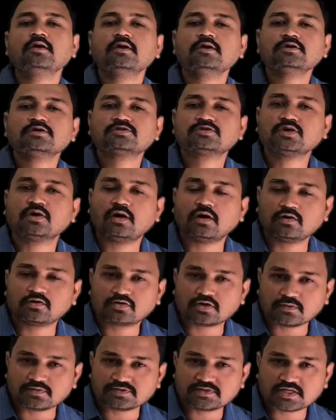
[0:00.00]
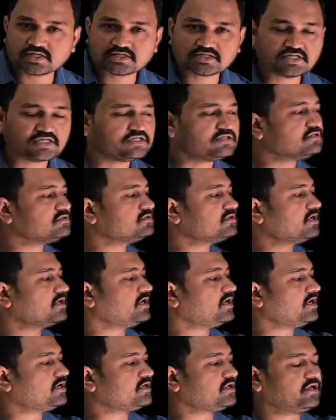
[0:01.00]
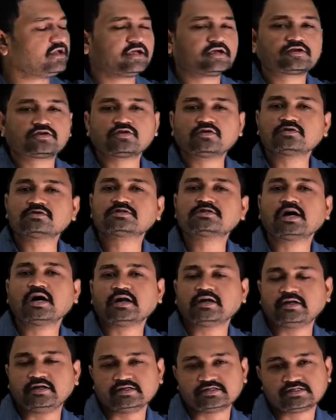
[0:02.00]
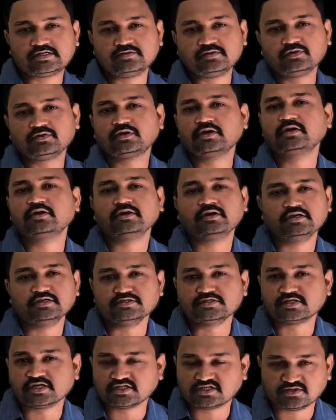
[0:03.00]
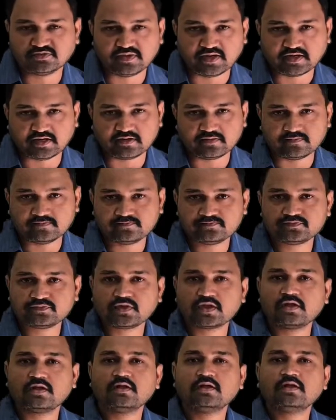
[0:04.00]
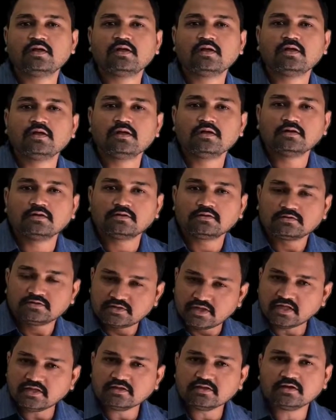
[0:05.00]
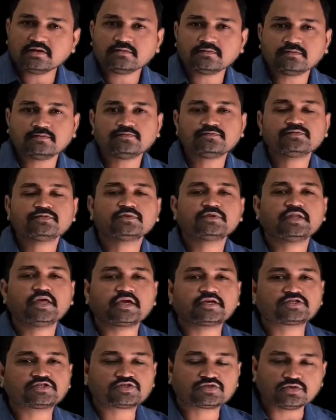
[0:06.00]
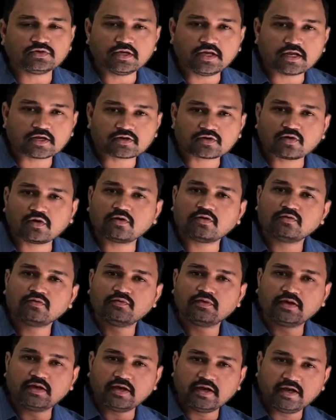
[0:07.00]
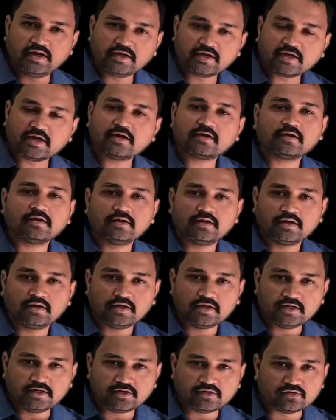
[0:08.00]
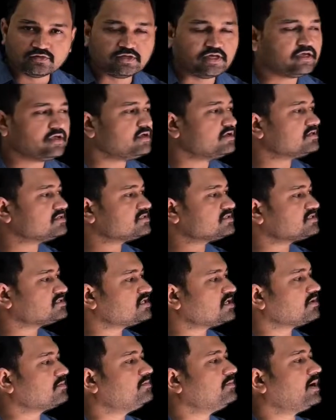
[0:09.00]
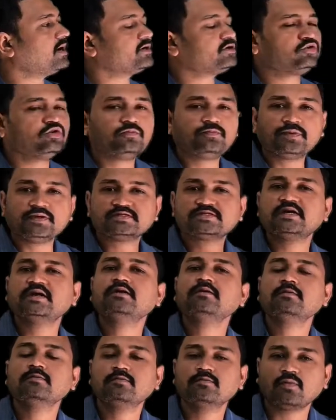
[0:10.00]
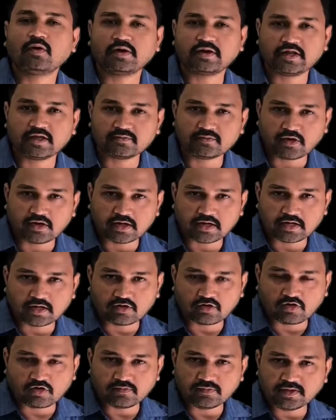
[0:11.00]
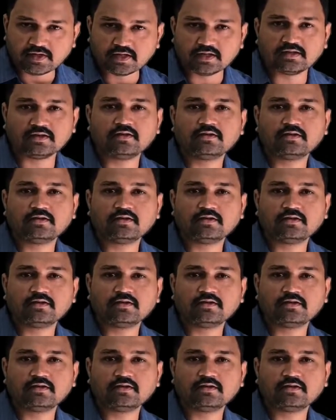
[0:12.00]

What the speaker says: So out of 16, the 8 electrons are distributed in such manner. Then the next 2 electron will enter into the sigma 2pz bonding molecular orbital.